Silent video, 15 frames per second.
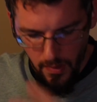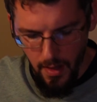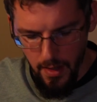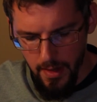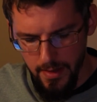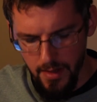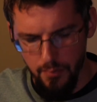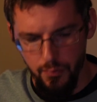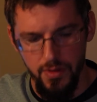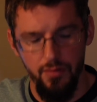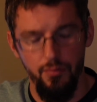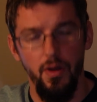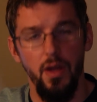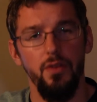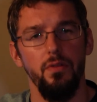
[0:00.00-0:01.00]
And then with the
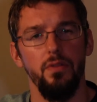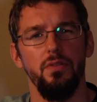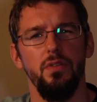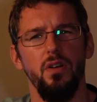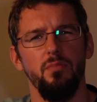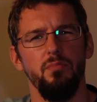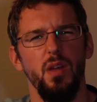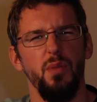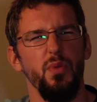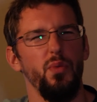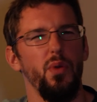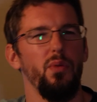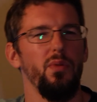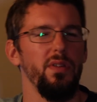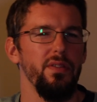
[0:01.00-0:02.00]
rider on top, maybe
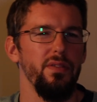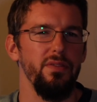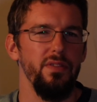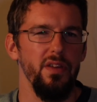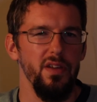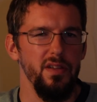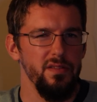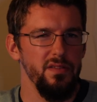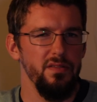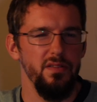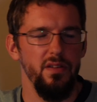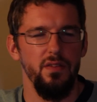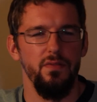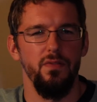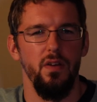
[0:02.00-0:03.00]
we want 30 to
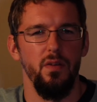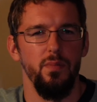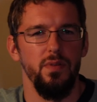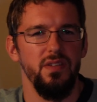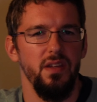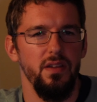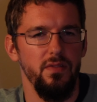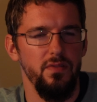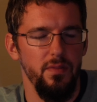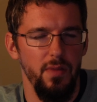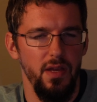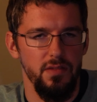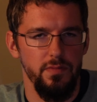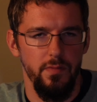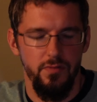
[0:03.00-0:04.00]
35% of the
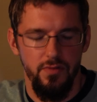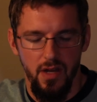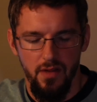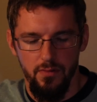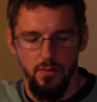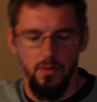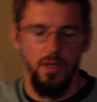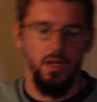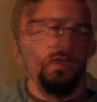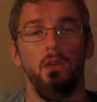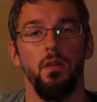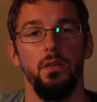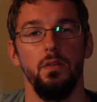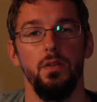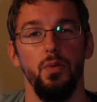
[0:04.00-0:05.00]
maximum travel.
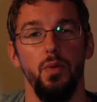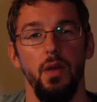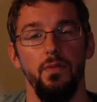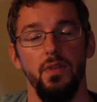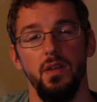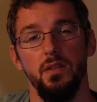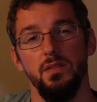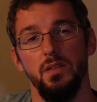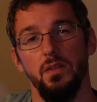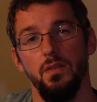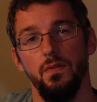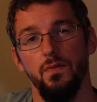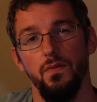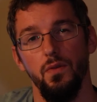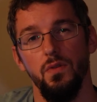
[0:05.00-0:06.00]
So we have to consider the
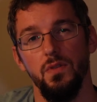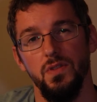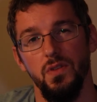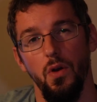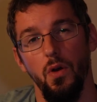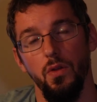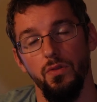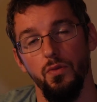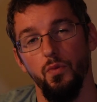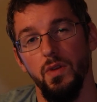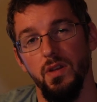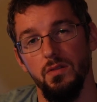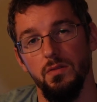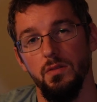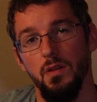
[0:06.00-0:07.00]
force on the
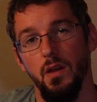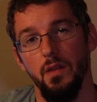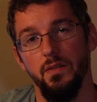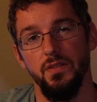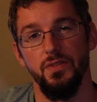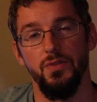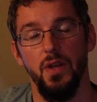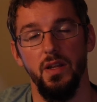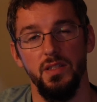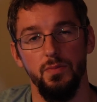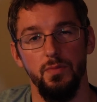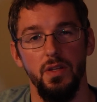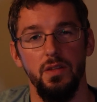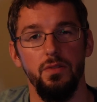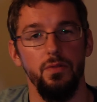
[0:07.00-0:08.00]
wheel and it's
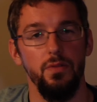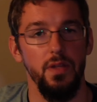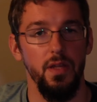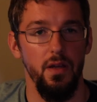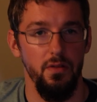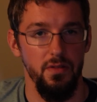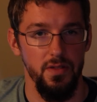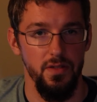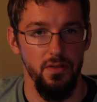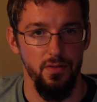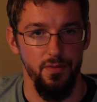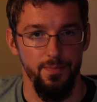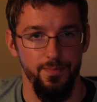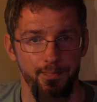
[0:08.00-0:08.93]
transmitted through the RSU.